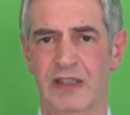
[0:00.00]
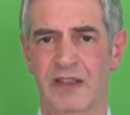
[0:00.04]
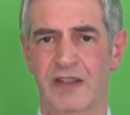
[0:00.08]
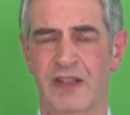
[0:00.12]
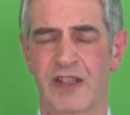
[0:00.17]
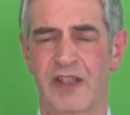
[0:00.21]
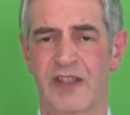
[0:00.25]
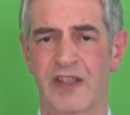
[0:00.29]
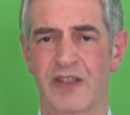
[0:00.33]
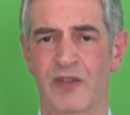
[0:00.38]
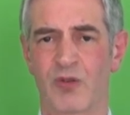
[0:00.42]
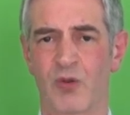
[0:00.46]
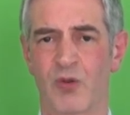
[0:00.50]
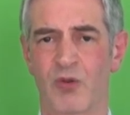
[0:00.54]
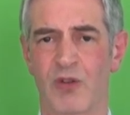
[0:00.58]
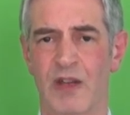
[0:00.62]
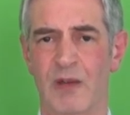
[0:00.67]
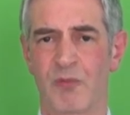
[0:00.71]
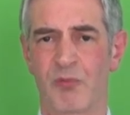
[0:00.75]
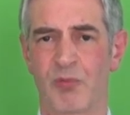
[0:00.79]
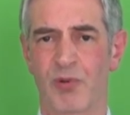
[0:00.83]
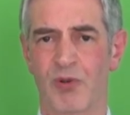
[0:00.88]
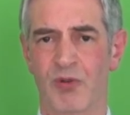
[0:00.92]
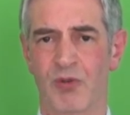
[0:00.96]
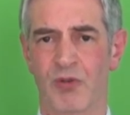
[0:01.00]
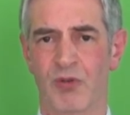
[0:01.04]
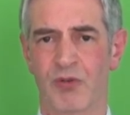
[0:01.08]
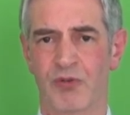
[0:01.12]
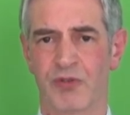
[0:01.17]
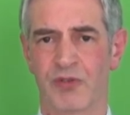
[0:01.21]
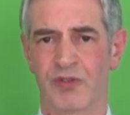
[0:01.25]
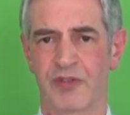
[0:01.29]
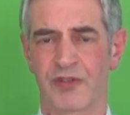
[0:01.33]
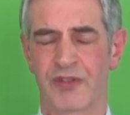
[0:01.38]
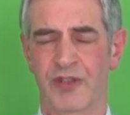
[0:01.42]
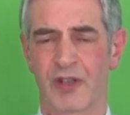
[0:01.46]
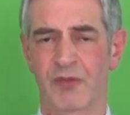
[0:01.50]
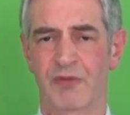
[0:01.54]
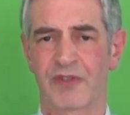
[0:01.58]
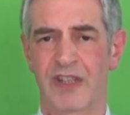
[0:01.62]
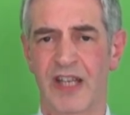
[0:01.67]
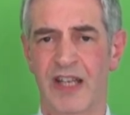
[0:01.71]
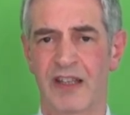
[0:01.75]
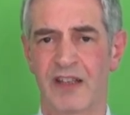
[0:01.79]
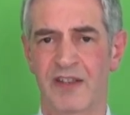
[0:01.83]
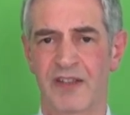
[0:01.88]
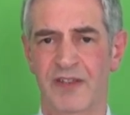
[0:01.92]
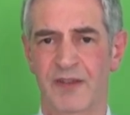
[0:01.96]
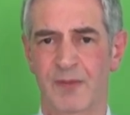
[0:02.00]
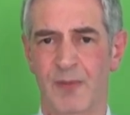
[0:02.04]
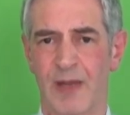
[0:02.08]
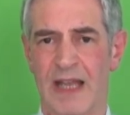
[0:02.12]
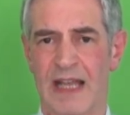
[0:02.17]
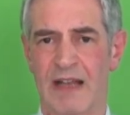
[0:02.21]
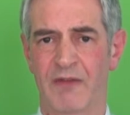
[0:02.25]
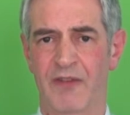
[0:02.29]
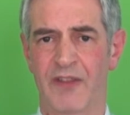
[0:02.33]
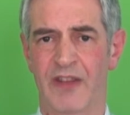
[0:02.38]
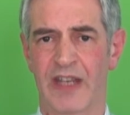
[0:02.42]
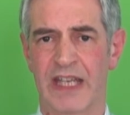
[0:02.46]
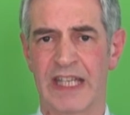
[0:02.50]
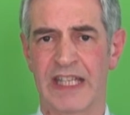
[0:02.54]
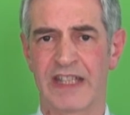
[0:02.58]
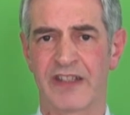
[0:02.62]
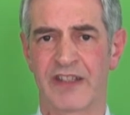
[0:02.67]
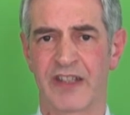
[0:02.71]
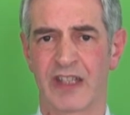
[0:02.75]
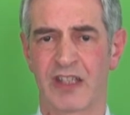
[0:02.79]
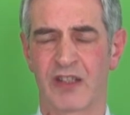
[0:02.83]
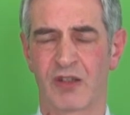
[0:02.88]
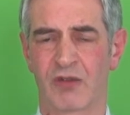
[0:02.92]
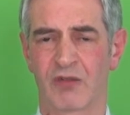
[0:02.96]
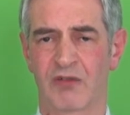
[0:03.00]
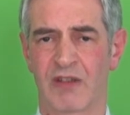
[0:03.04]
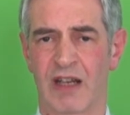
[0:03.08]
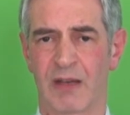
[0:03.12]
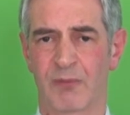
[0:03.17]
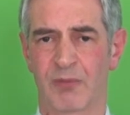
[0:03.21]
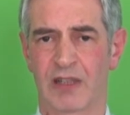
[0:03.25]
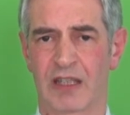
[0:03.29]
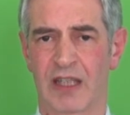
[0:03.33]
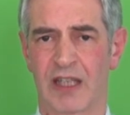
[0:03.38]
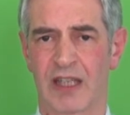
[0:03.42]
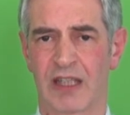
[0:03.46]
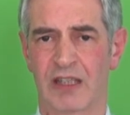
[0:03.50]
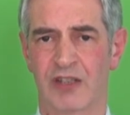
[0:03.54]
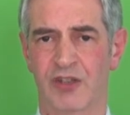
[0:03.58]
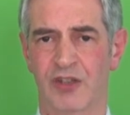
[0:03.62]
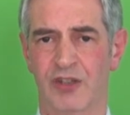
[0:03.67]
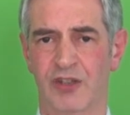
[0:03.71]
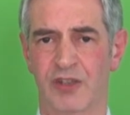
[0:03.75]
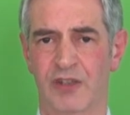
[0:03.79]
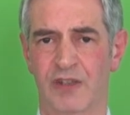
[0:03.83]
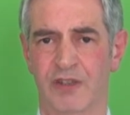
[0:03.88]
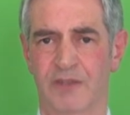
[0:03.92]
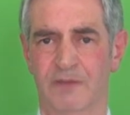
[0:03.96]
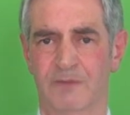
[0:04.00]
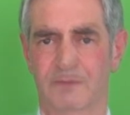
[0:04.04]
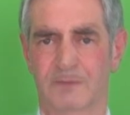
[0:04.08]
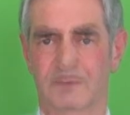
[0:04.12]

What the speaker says: This is all important, so tell us about these in your application.